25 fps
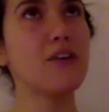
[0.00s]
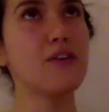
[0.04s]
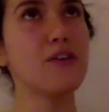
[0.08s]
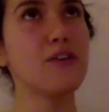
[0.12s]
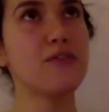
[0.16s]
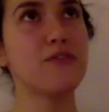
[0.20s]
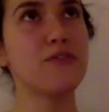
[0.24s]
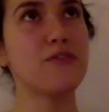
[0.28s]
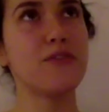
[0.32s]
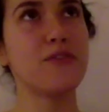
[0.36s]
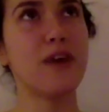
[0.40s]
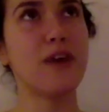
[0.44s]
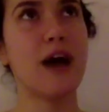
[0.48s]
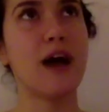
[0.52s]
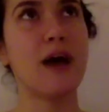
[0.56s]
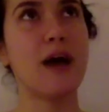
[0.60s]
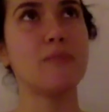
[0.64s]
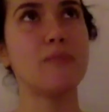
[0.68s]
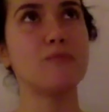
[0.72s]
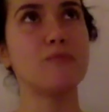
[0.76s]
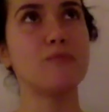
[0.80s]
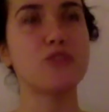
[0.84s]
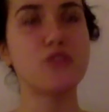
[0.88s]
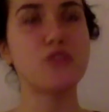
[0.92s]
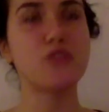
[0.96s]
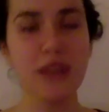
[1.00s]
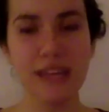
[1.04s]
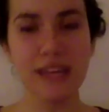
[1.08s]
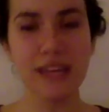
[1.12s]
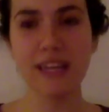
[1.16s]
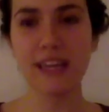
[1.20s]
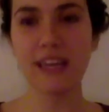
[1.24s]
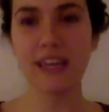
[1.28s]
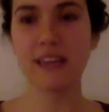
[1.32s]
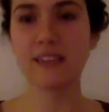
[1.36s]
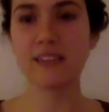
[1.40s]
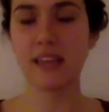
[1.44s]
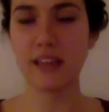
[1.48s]
of
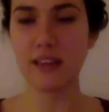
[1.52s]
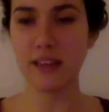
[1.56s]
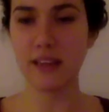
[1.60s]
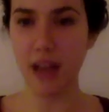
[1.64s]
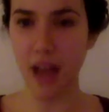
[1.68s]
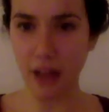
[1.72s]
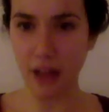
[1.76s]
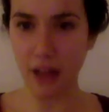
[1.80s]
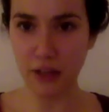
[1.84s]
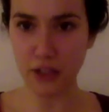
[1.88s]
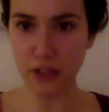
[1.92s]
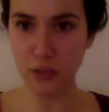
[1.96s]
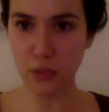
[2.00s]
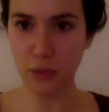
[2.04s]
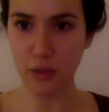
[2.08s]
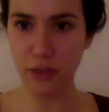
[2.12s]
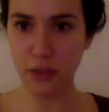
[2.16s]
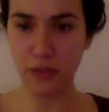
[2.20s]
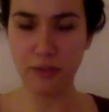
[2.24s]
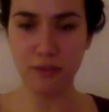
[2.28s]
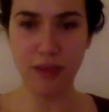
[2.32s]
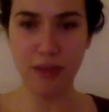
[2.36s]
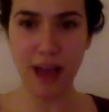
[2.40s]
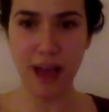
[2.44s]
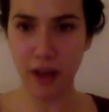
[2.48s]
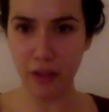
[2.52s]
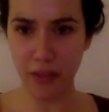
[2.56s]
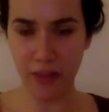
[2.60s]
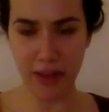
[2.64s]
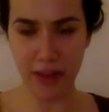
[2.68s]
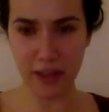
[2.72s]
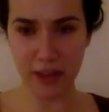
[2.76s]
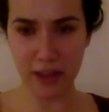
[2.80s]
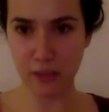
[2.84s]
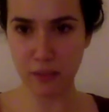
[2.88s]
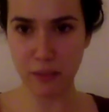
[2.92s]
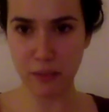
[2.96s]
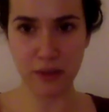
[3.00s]
trainings and knowledge with health
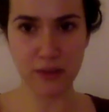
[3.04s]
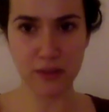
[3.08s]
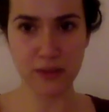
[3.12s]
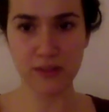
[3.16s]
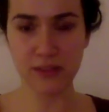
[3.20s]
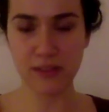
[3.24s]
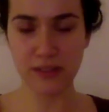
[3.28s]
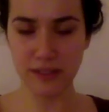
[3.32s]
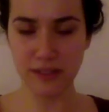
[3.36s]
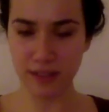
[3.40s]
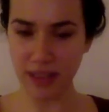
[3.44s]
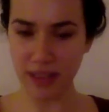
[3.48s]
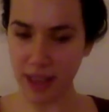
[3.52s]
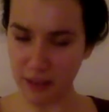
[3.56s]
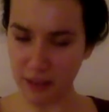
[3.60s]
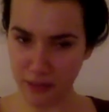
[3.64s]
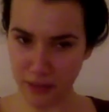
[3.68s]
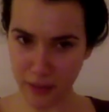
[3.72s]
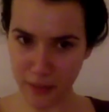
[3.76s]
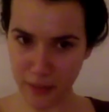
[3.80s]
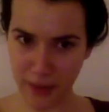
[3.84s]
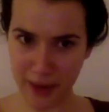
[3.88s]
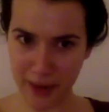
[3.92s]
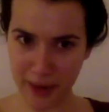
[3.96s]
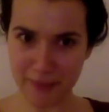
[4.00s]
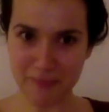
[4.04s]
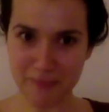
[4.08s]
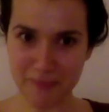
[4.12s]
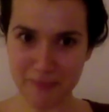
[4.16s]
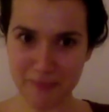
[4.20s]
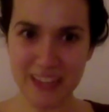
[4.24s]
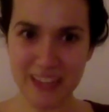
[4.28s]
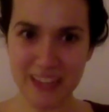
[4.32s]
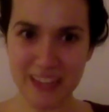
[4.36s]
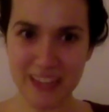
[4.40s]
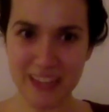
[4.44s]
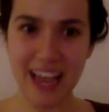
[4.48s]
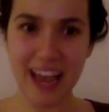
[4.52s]
experts everywhere,
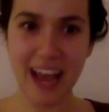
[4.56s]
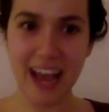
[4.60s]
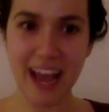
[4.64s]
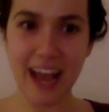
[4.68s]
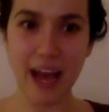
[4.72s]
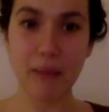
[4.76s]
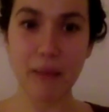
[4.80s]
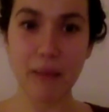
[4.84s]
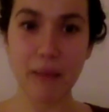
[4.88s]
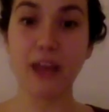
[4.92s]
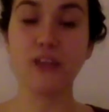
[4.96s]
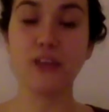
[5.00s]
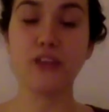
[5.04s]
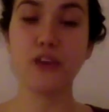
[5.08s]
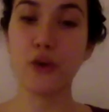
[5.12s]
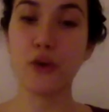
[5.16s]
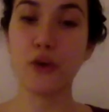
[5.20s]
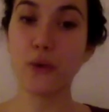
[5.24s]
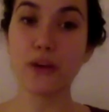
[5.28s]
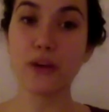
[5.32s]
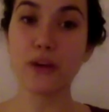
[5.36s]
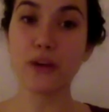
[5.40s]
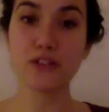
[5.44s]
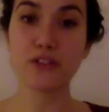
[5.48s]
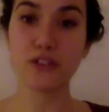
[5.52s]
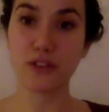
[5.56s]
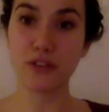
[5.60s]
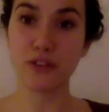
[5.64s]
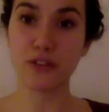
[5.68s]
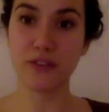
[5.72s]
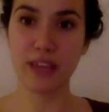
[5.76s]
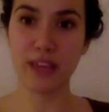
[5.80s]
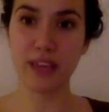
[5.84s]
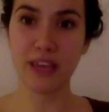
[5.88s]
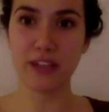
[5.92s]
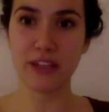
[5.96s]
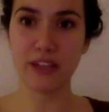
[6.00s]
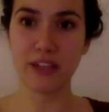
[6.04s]
and yoga
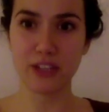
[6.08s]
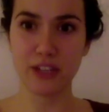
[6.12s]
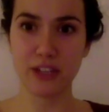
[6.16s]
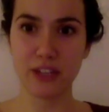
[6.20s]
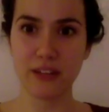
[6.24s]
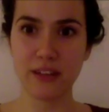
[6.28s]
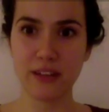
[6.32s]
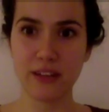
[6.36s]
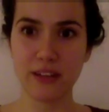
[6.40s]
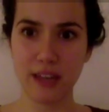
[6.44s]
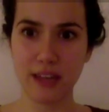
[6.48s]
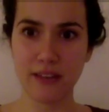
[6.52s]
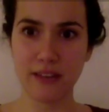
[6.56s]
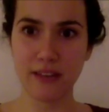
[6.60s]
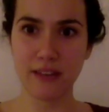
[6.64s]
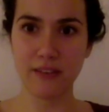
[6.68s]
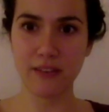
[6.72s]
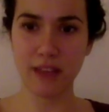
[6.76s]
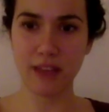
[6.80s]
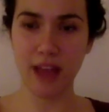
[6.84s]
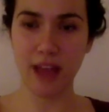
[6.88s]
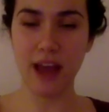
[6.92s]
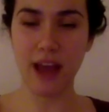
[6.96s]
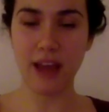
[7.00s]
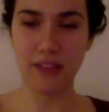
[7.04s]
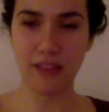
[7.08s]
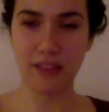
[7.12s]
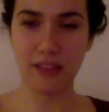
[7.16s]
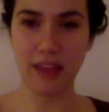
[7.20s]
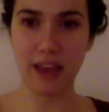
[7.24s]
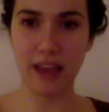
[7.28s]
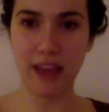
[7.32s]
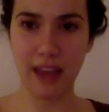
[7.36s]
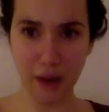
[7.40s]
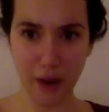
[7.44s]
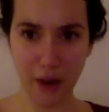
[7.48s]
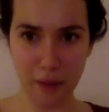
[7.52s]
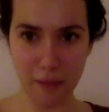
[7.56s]
certification and the
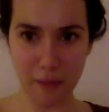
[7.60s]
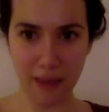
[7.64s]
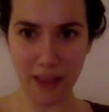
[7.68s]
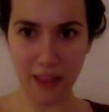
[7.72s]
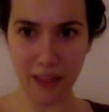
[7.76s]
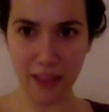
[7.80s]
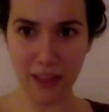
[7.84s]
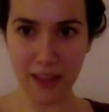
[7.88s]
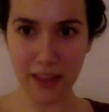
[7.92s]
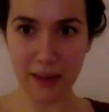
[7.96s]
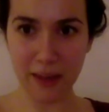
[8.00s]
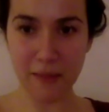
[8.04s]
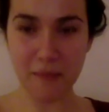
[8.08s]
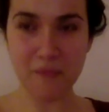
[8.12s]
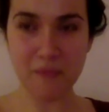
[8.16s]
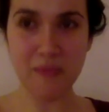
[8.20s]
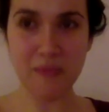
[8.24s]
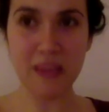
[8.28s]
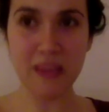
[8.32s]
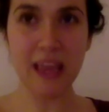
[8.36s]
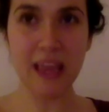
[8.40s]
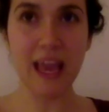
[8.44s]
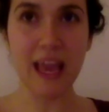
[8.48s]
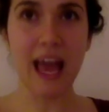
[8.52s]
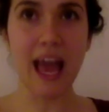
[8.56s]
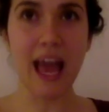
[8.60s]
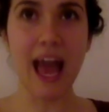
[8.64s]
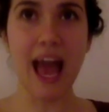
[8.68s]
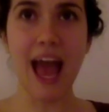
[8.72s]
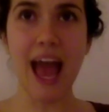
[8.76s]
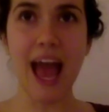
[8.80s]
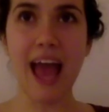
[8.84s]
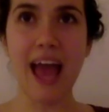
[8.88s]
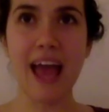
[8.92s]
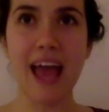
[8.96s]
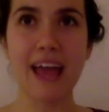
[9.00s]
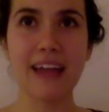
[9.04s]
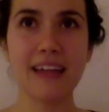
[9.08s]
Iyengar method.
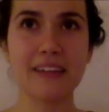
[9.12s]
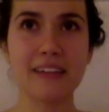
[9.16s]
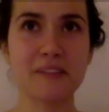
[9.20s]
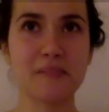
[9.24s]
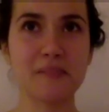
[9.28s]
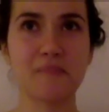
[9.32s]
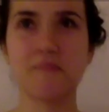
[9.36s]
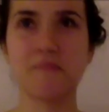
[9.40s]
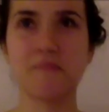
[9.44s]
And